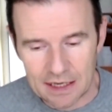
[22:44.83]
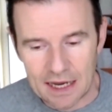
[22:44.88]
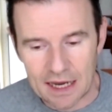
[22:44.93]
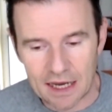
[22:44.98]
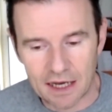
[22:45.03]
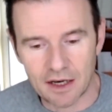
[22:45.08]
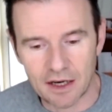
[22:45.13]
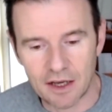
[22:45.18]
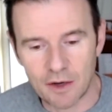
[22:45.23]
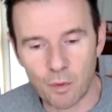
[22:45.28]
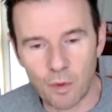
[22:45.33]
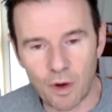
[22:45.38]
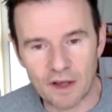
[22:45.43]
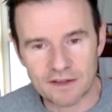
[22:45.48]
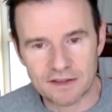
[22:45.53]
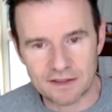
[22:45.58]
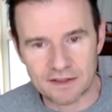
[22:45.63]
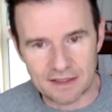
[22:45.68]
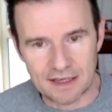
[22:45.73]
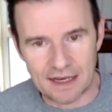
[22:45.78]
and I
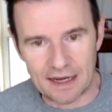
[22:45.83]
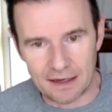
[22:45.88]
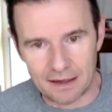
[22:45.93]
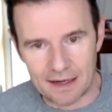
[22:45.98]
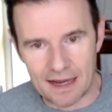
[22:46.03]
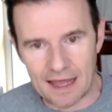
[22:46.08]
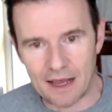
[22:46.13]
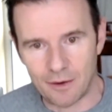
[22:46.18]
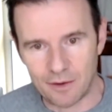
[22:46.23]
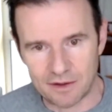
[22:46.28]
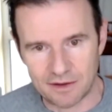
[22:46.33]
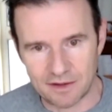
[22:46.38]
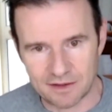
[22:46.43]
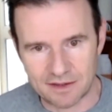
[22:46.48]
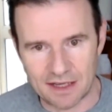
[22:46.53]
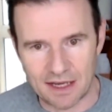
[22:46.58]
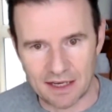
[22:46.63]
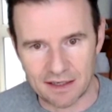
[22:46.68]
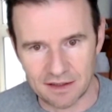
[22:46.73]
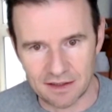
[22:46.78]
wasn't allowing the
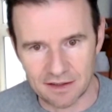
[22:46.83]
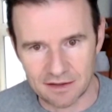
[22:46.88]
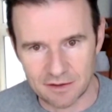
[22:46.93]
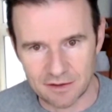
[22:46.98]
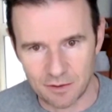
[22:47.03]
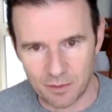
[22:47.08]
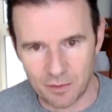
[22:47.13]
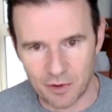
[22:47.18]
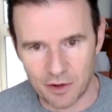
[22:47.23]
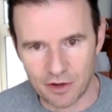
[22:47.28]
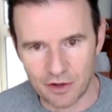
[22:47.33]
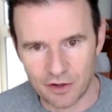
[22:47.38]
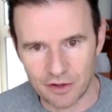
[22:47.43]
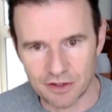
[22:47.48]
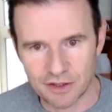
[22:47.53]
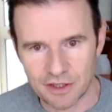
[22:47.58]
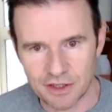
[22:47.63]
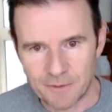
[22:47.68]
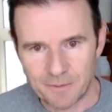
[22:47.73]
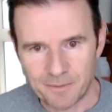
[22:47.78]
sadness to emerge.